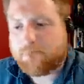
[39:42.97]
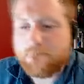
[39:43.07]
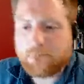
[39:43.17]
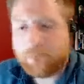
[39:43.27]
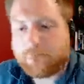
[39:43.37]

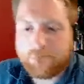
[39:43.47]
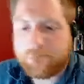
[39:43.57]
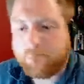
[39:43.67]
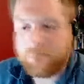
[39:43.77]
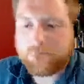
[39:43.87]
You
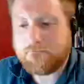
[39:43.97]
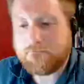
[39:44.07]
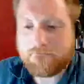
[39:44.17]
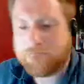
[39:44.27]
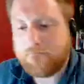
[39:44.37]
elude
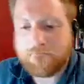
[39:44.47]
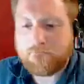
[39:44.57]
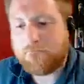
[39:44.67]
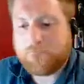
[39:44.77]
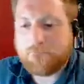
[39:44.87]

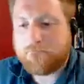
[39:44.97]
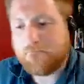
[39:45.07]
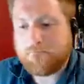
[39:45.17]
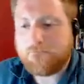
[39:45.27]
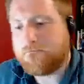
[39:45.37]
banishment
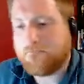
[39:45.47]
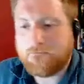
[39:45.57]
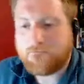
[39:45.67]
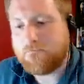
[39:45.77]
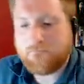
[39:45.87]
using
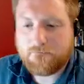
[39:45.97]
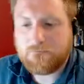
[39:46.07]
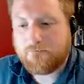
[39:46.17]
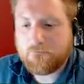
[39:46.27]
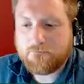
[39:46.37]
such
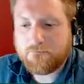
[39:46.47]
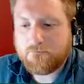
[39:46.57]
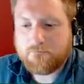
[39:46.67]
tricks.